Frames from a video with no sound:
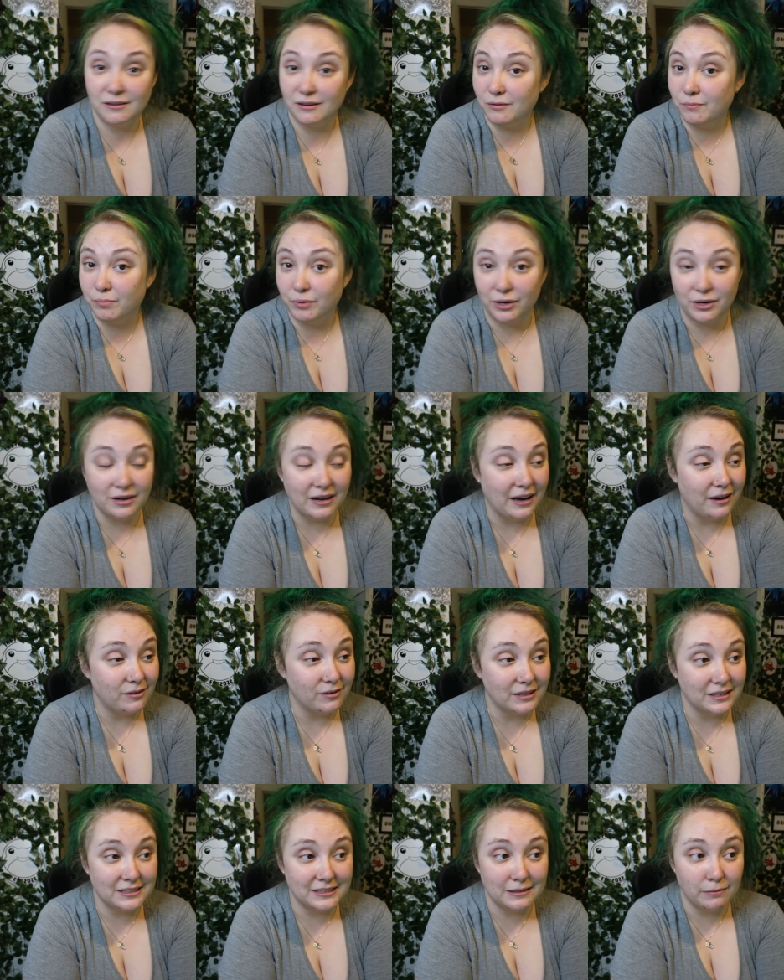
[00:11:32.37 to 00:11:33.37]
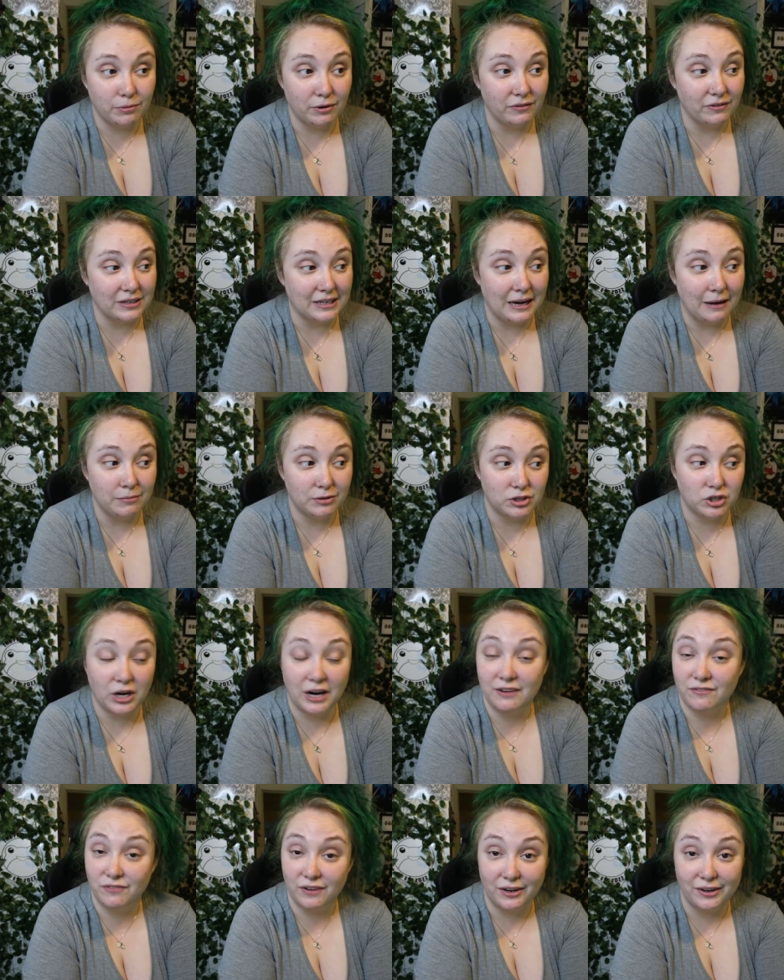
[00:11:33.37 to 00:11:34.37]
burnout is the perfect time to
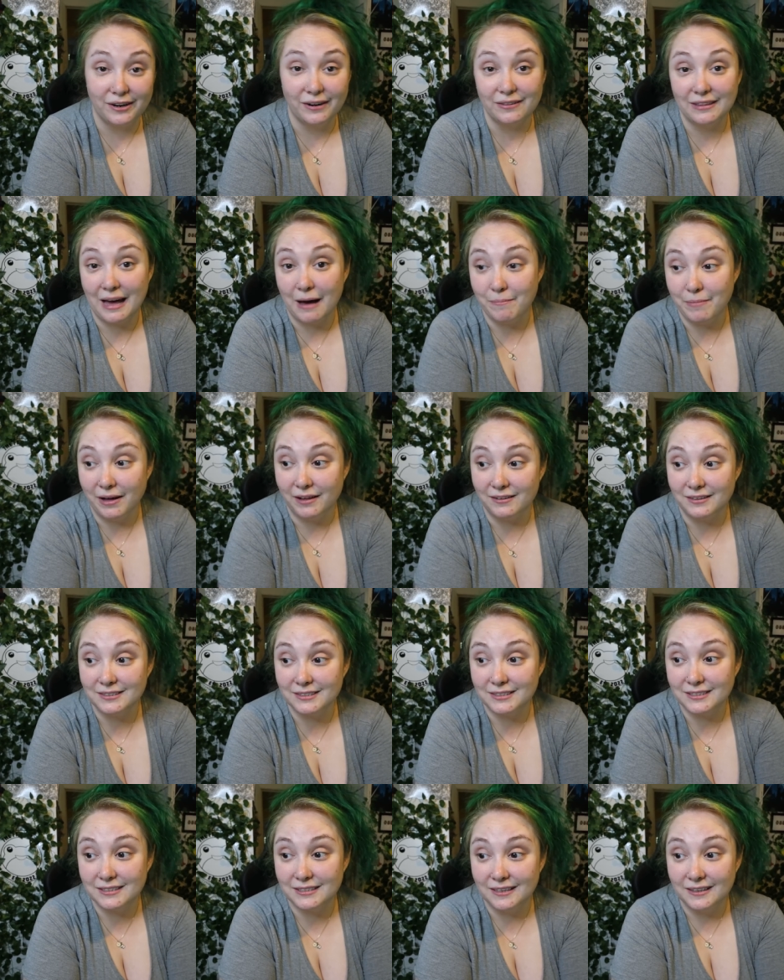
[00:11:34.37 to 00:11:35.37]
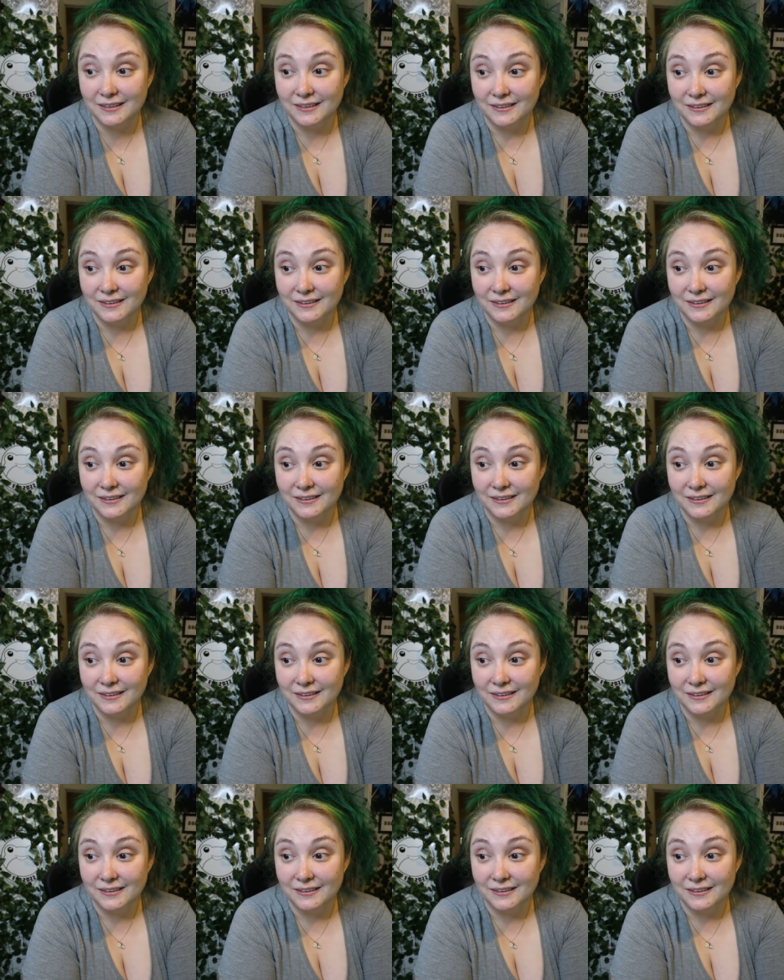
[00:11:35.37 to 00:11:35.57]
try to figure out that balance.